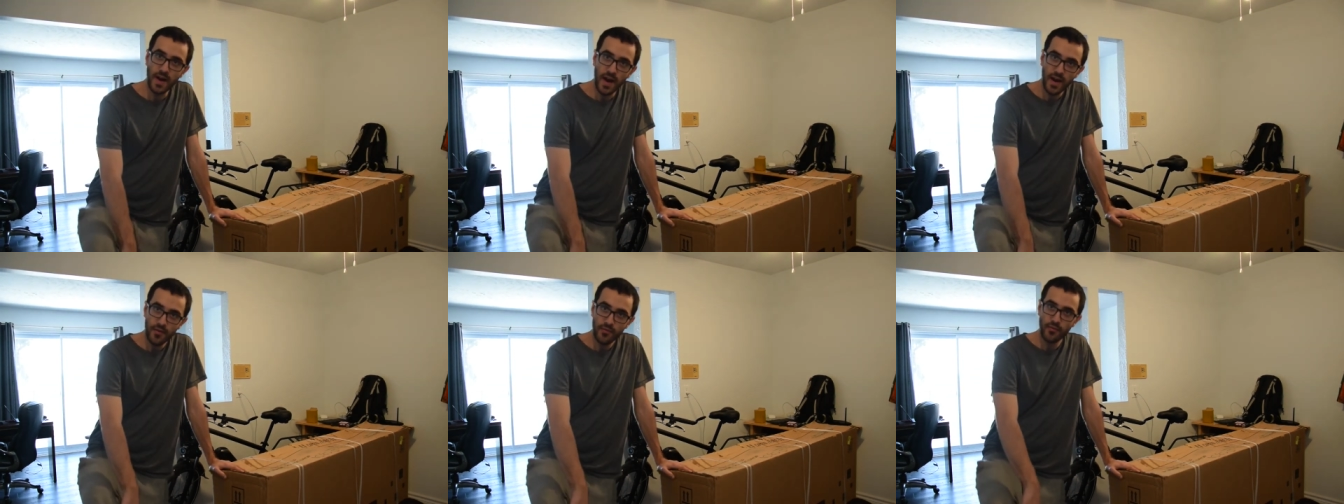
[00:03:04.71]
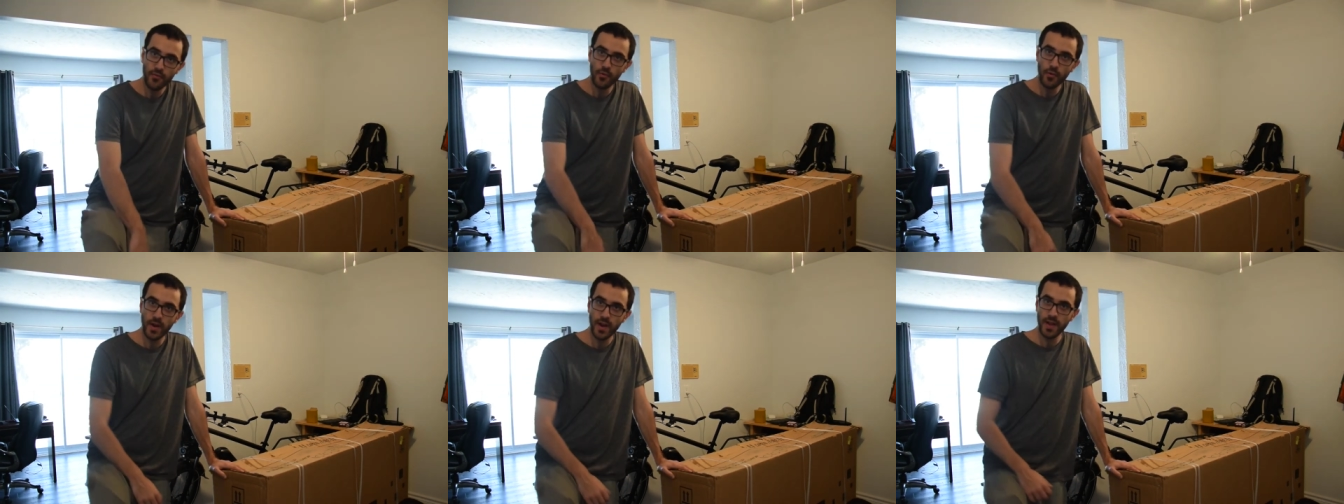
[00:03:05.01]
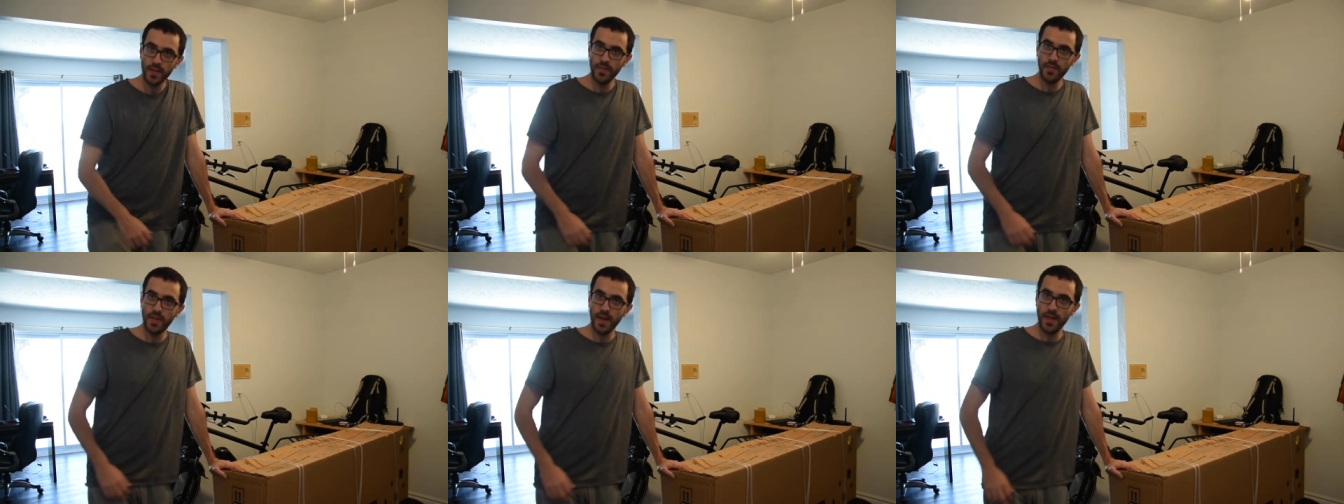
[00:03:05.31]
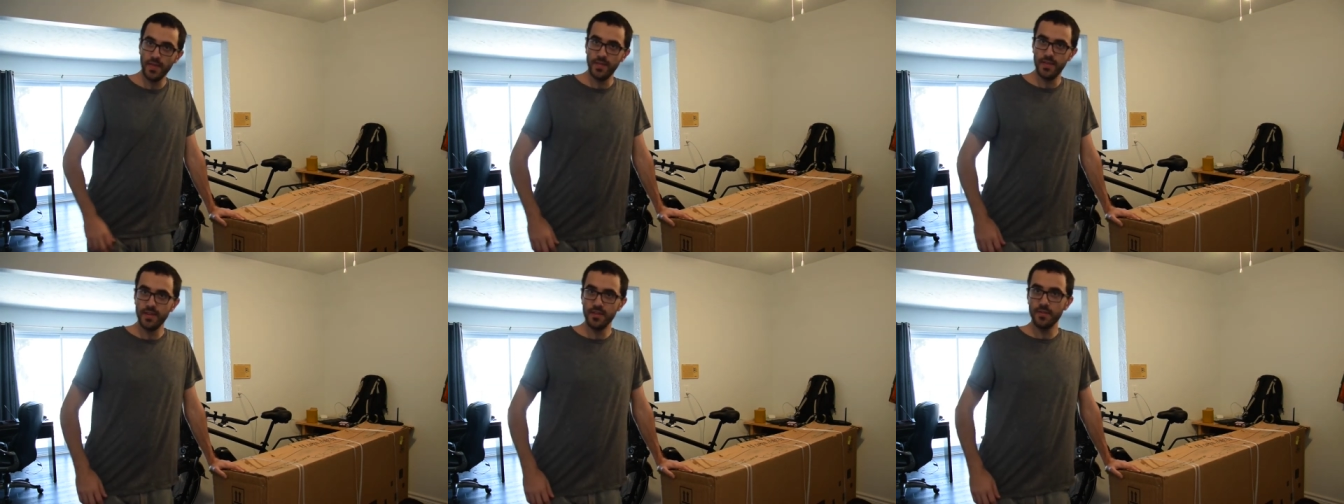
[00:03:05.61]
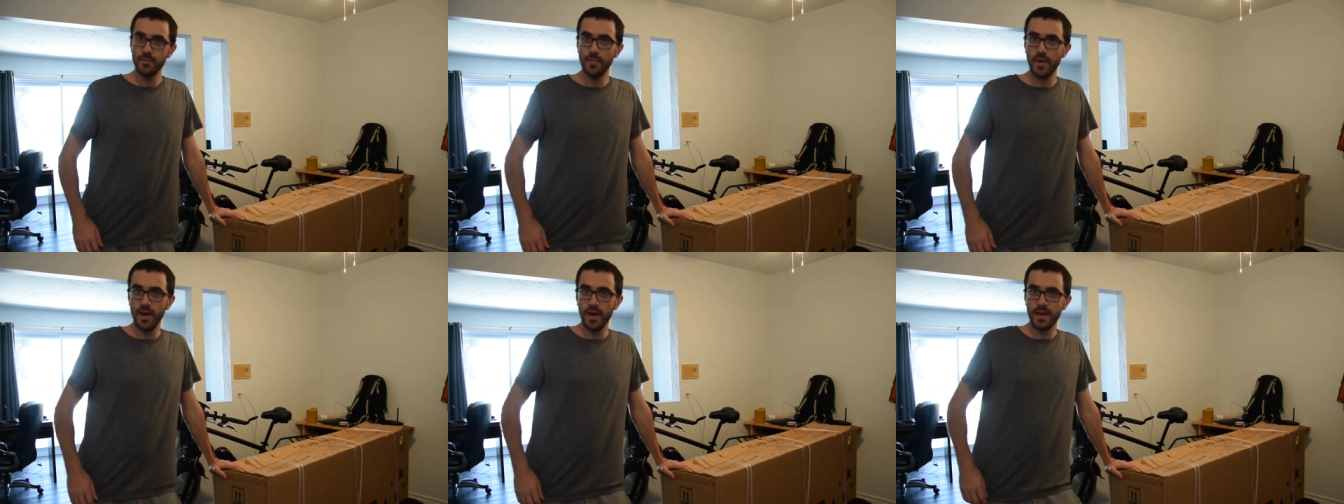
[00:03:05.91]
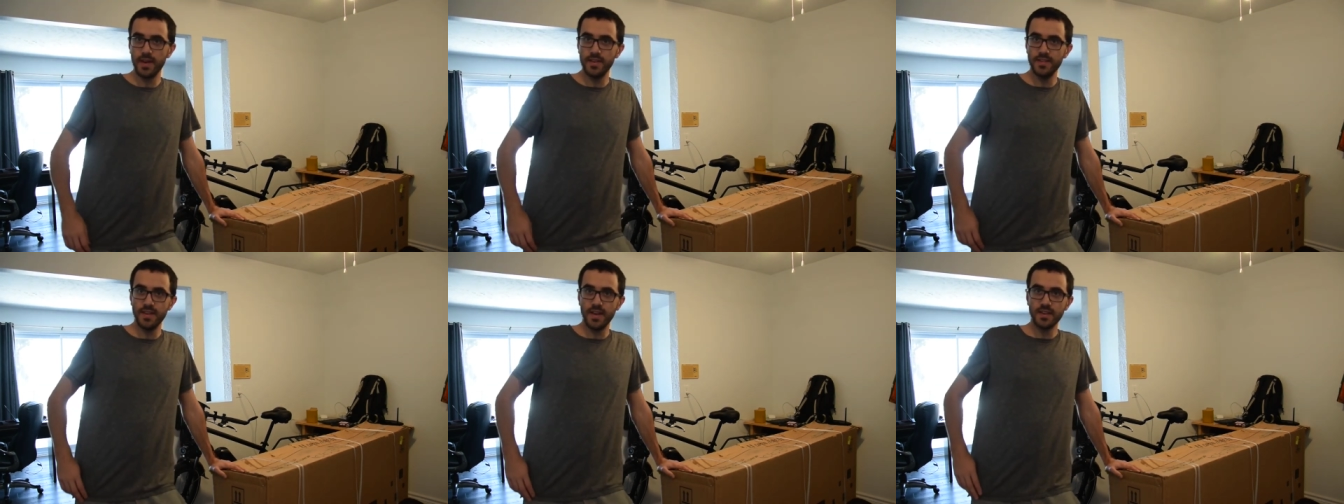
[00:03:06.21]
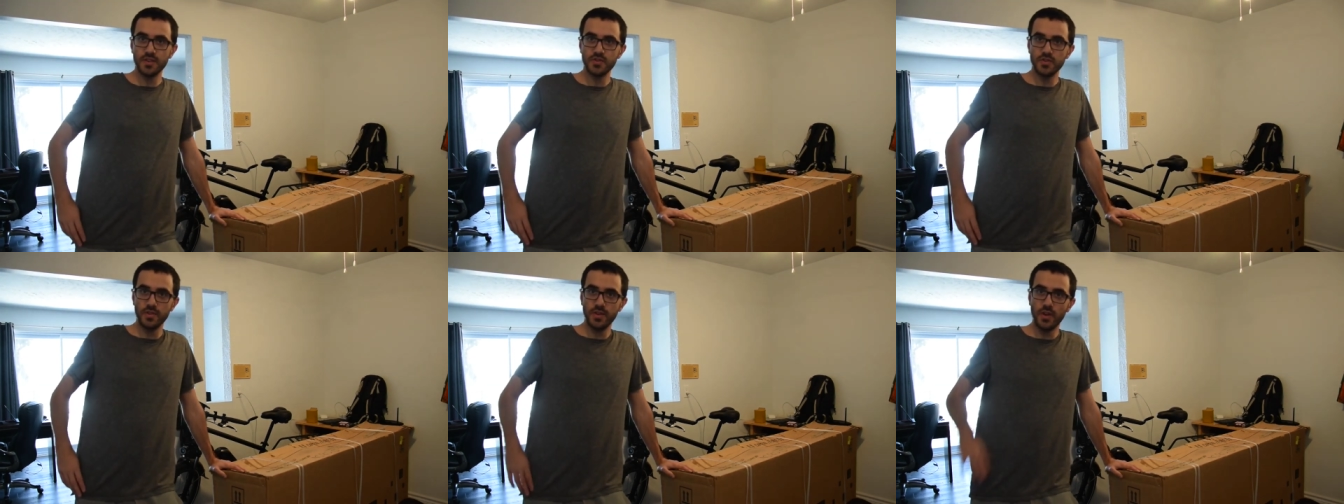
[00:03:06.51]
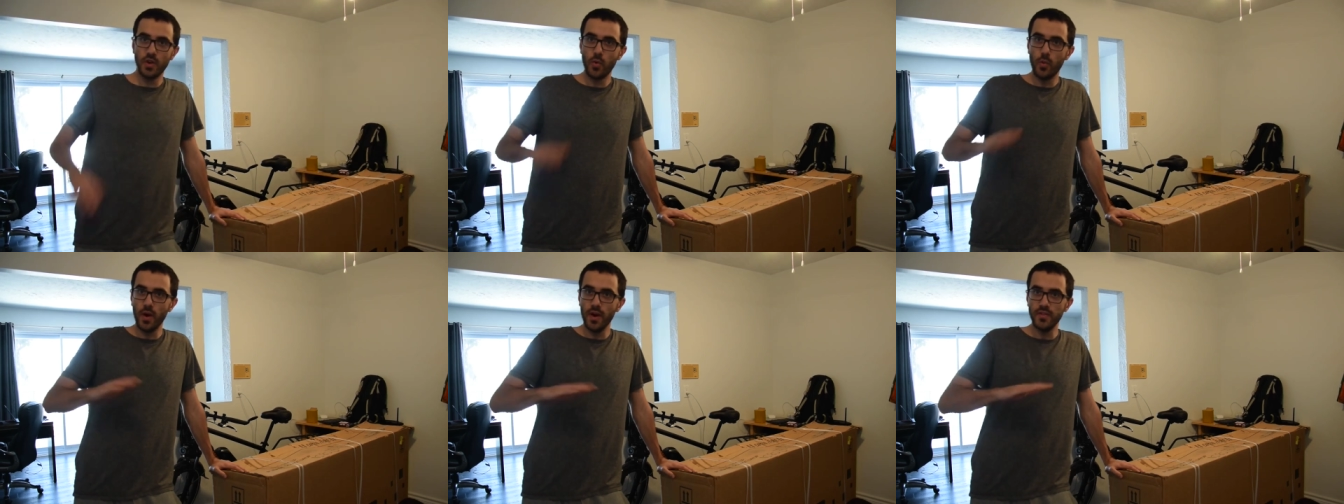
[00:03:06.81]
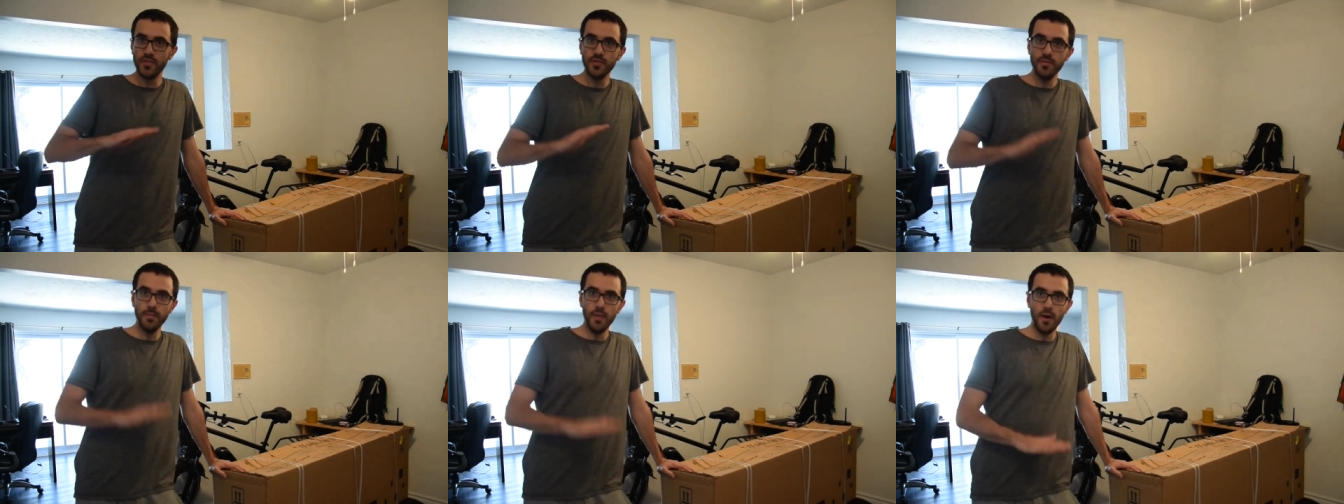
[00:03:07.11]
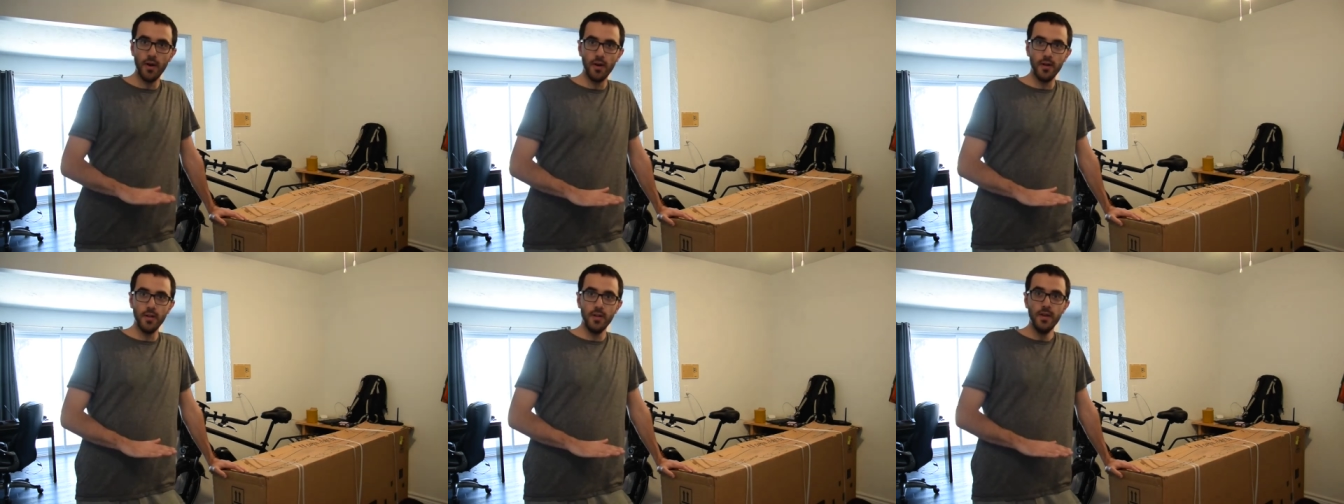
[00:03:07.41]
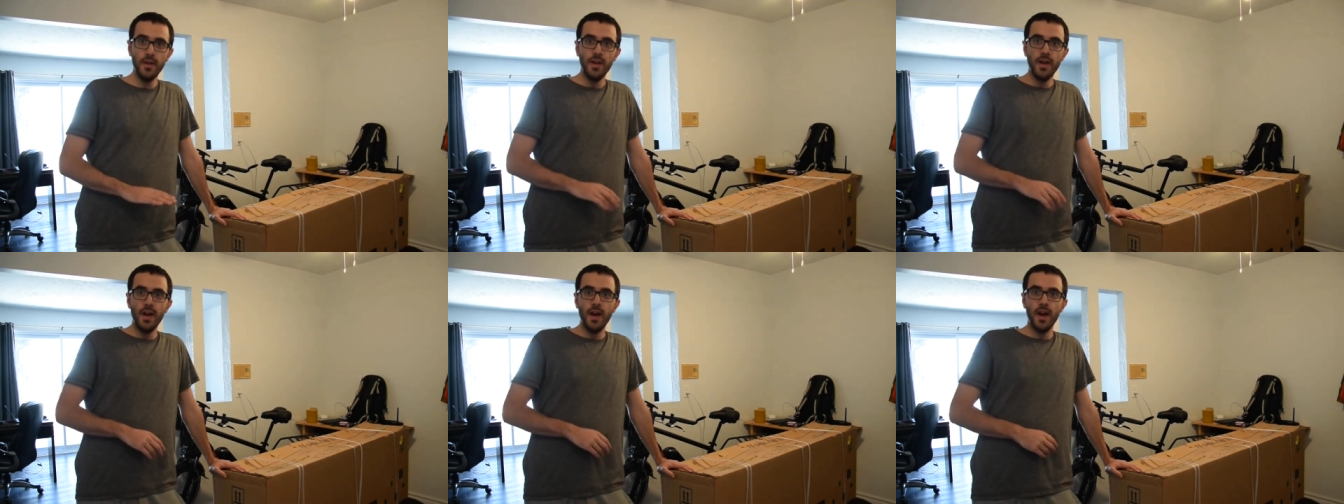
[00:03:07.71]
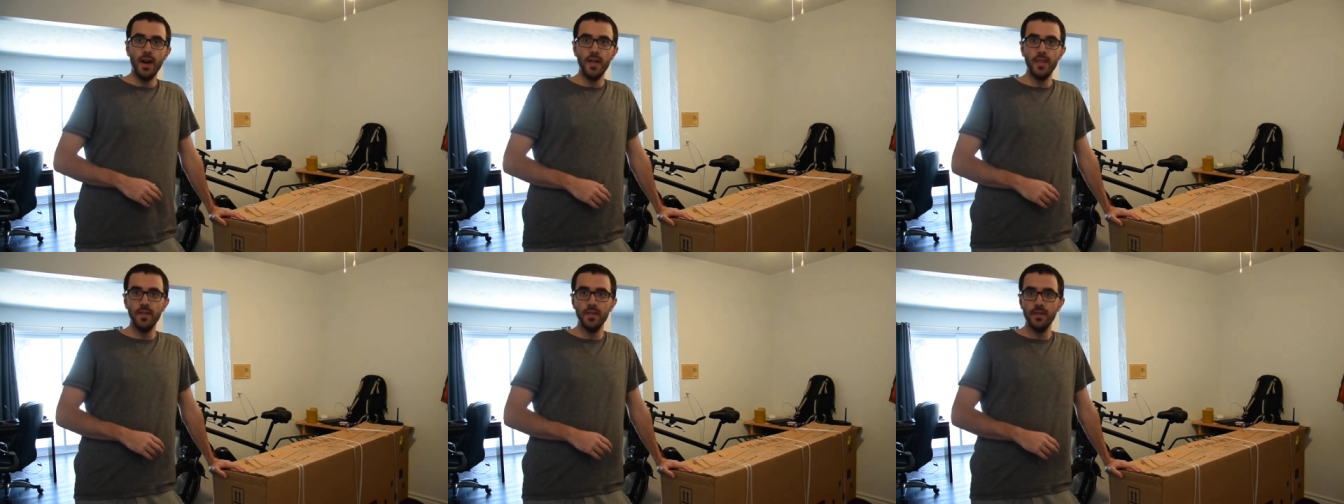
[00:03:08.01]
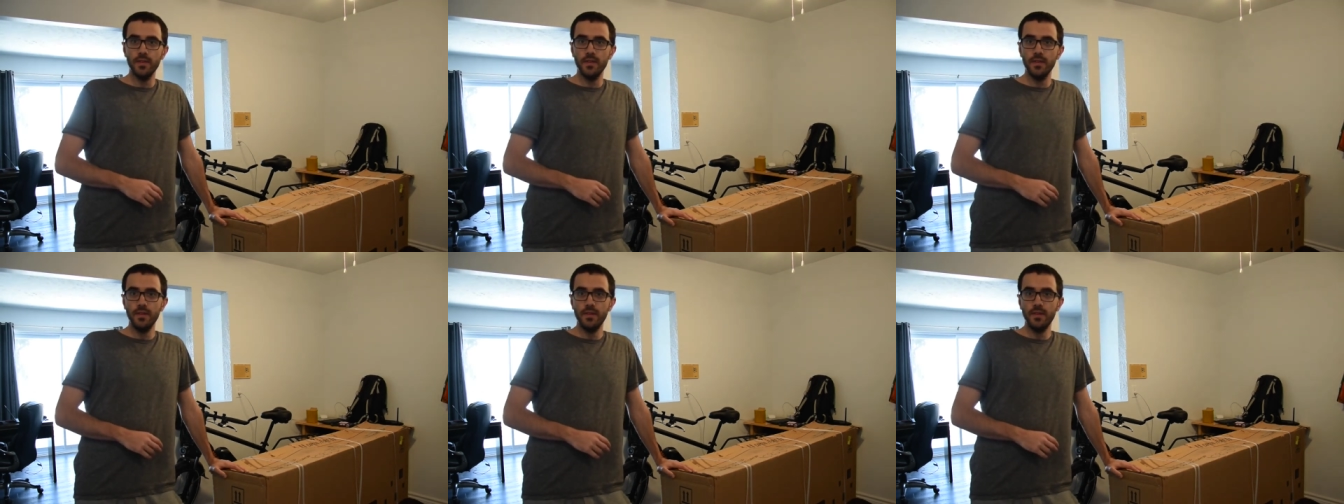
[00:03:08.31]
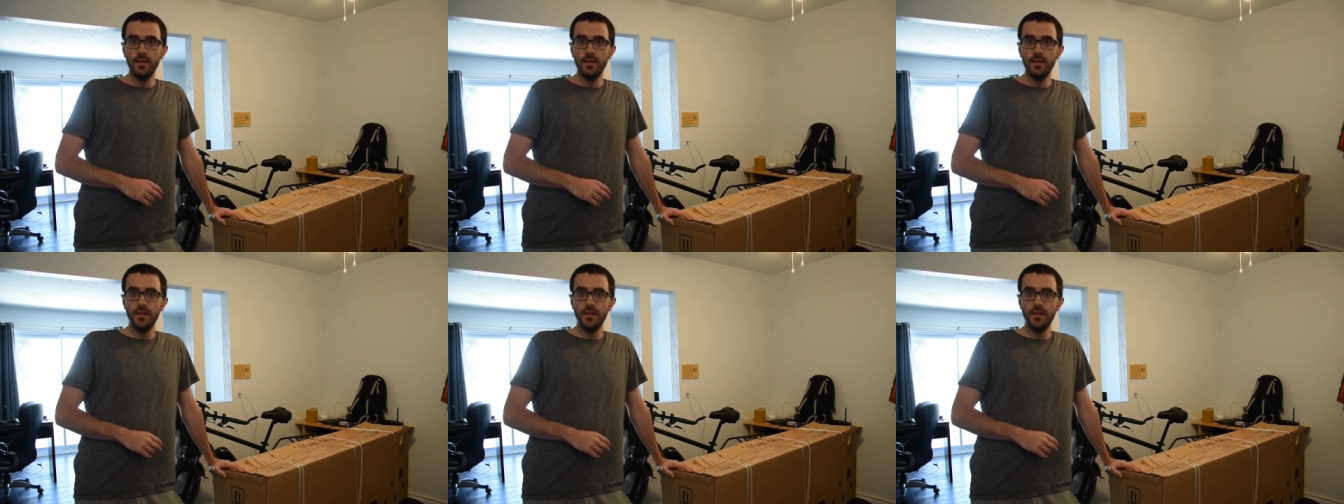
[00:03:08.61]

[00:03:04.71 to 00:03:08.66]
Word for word: I've read that this bike is actually quite small and